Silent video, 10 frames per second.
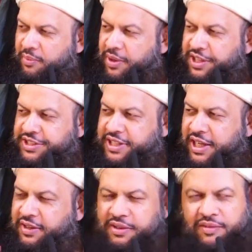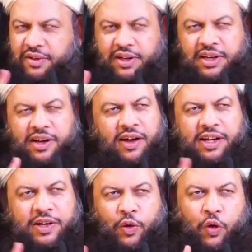But he said,
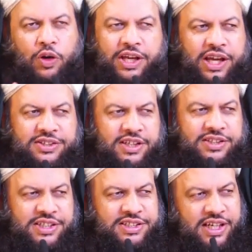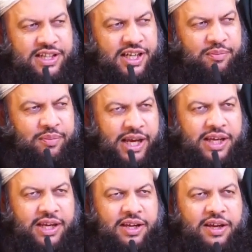not in all cases. He said that
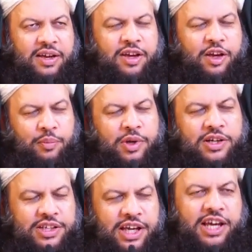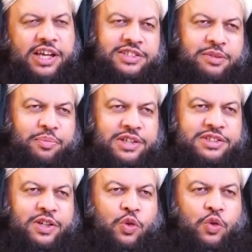my, because he is the
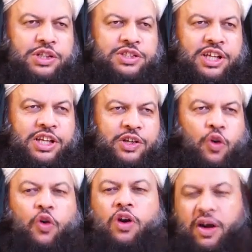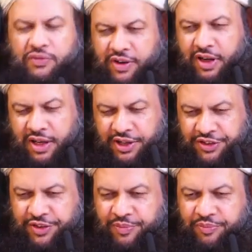person who is the door of
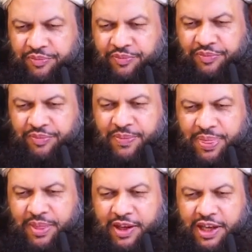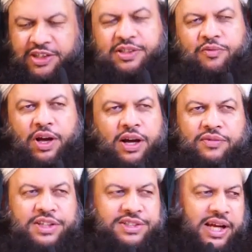knowledge. He is one
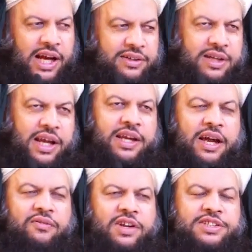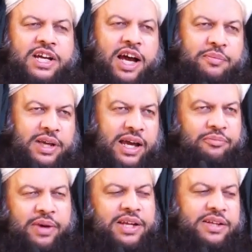of his titles, like every Sahabi have many